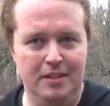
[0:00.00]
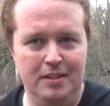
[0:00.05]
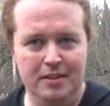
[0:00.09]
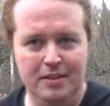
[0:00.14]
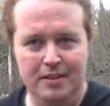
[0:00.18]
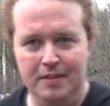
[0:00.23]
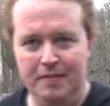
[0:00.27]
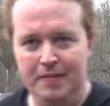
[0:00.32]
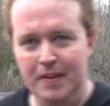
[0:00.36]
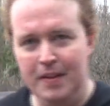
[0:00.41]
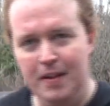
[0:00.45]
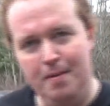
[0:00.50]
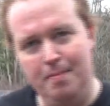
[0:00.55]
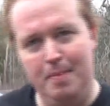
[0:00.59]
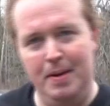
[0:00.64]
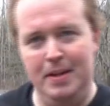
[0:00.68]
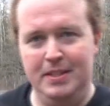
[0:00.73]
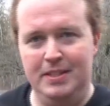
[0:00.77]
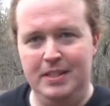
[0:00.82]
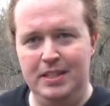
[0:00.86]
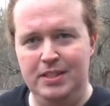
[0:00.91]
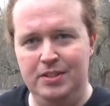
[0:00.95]
to fill up my
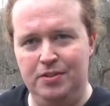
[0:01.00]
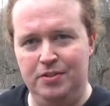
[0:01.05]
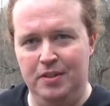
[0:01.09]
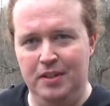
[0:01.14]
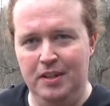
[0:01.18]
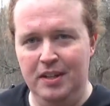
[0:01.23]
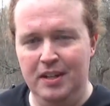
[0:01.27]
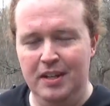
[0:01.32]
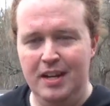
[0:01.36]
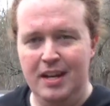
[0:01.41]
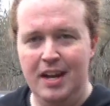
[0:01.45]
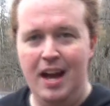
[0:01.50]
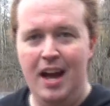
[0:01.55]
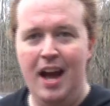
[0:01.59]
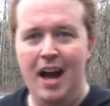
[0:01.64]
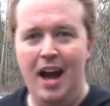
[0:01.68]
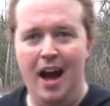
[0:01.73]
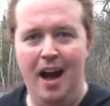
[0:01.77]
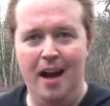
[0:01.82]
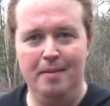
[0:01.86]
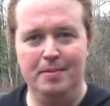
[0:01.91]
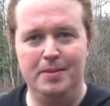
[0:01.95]
Sentra,
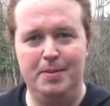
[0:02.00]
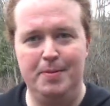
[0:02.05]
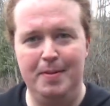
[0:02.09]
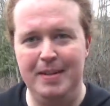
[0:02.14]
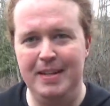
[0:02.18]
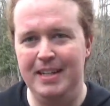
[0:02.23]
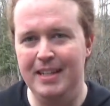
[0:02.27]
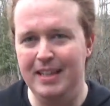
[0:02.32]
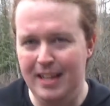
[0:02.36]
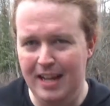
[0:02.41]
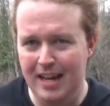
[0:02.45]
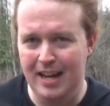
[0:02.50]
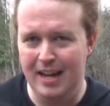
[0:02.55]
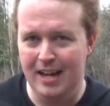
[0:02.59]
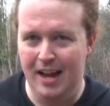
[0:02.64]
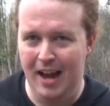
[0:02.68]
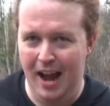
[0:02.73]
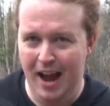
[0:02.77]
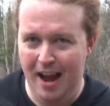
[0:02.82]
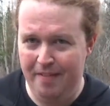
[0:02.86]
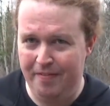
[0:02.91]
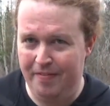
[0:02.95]
I'm spending
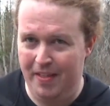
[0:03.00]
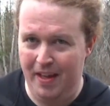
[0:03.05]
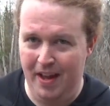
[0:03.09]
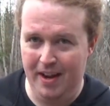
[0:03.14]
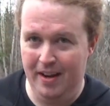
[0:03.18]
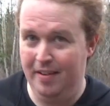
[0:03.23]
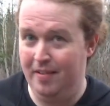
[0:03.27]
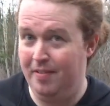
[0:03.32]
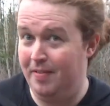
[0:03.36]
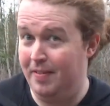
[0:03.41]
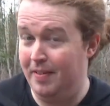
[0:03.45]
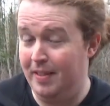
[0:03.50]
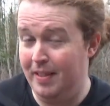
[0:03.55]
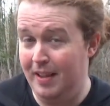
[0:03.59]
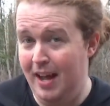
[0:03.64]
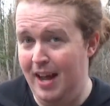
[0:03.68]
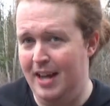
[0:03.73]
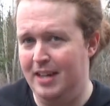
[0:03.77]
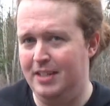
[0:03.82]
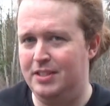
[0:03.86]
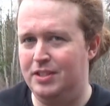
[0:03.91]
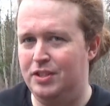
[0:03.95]
half that, even
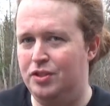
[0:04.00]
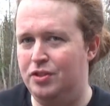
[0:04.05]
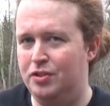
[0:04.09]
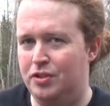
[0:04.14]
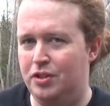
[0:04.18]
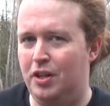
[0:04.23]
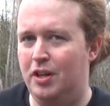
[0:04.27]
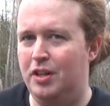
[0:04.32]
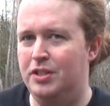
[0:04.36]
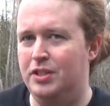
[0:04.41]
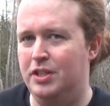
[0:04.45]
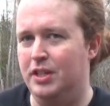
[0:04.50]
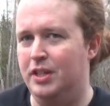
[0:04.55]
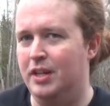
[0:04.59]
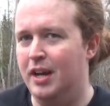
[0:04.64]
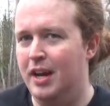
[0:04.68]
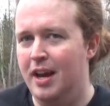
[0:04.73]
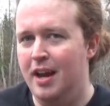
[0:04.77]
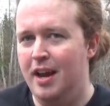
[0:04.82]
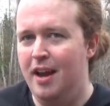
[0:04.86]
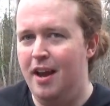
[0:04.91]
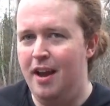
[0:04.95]
less, to charge it.
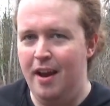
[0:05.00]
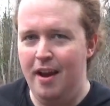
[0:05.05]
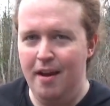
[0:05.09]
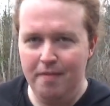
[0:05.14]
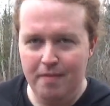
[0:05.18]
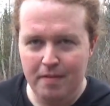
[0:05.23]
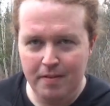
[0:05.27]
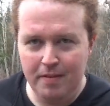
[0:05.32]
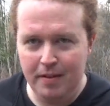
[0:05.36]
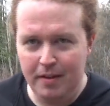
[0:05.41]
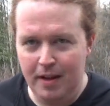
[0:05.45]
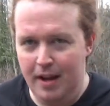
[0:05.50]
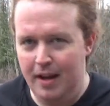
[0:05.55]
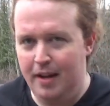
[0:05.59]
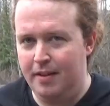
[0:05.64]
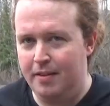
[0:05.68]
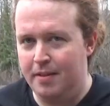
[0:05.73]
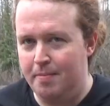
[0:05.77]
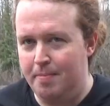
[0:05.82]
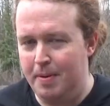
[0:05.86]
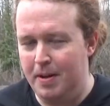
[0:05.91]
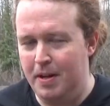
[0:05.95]
Even like
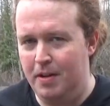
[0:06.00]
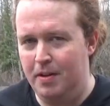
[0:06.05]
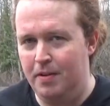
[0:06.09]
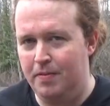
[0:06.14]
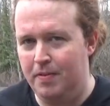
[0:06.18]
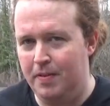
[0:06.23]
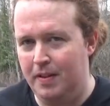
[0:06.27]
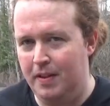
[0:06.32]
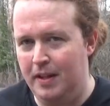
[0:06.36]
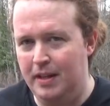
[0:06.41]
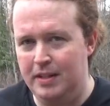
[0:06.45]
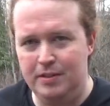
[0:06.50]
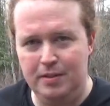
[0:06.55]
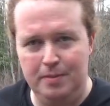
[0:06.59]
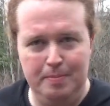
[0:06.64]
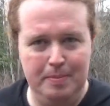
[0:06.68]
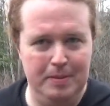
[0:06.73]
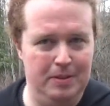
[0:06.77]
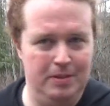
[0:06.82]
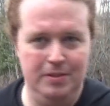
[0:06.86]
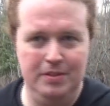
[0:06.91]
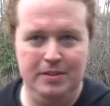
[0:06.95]
the bill for the electric
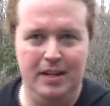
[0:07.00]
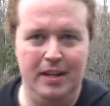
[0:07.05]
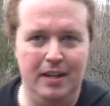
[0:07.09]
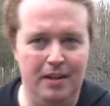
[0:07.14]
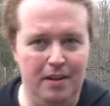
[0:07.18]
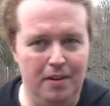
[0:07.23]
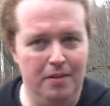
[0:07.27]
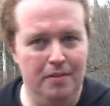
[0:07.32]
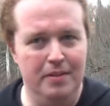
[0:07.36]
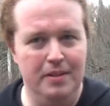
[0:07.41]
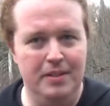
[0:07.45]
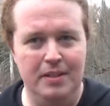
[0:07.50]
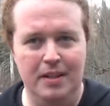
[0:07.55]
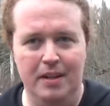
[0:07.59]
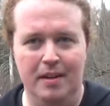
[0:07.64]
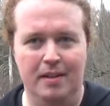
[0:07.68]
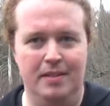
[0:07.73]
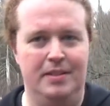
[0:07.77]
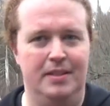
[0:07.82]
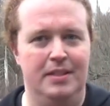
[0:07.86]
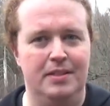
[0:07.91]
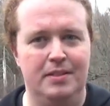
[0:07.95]
bill is like only
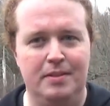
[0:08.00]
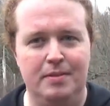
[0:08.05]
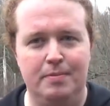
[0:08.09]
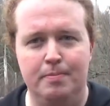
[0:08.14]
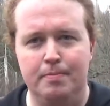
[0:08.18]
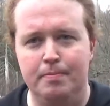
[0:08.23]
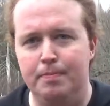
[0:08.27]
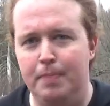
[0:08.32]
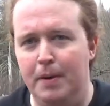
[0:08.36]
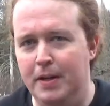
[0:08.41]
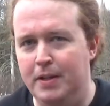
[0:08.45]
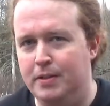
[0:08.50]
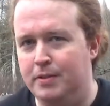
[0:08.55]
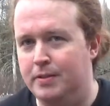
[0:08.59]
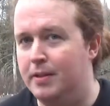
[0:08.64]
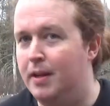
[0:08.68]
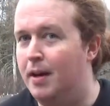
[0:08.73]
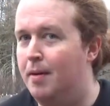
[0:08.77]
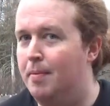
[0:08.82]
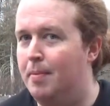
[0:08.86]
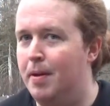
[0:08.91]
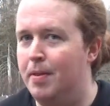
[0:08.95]
$6
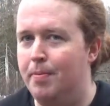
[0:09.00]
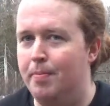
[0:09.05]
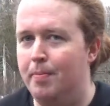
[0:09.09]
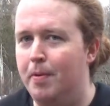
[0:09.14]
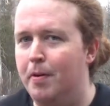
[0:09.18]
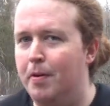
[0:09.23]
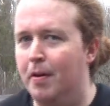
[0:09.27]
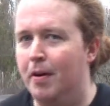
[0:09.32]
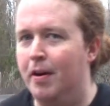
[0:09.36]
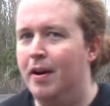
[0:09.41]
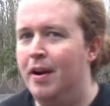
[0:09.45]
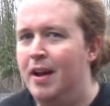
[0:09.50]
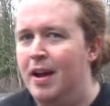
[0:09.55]
a month more.